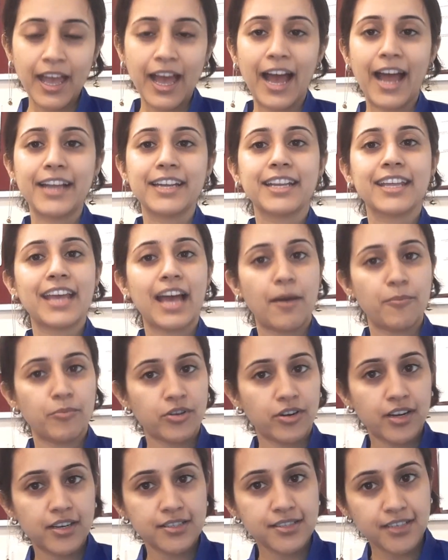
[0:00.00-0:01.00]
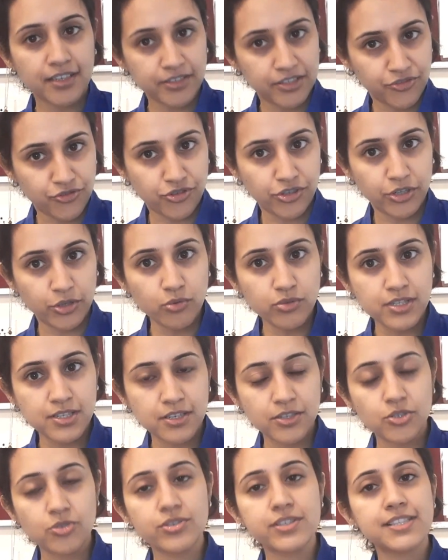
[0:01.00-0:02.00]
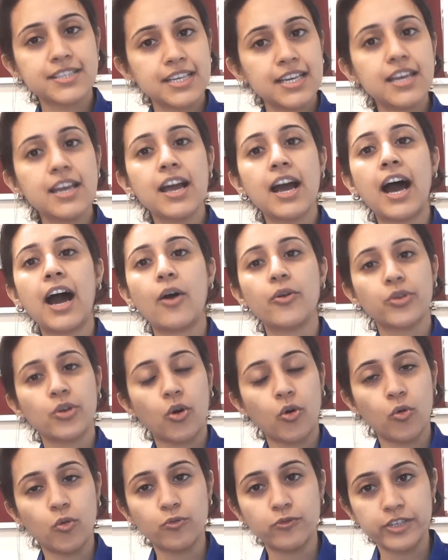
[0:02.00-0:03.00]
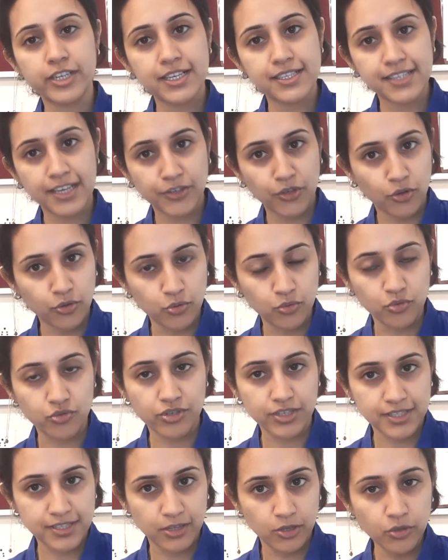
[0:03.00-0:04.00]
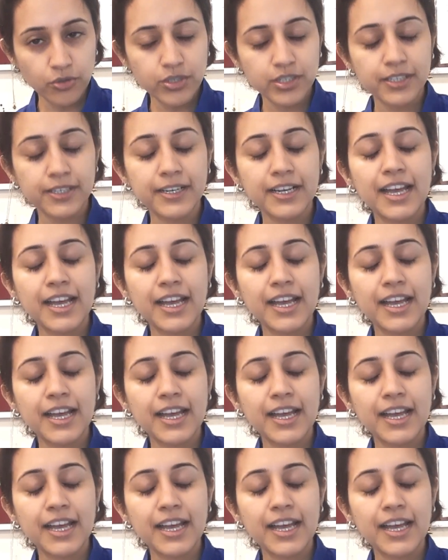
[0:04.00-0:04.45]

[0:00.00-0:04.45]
and cameras are introduced to see how your ovaries and your uterus look,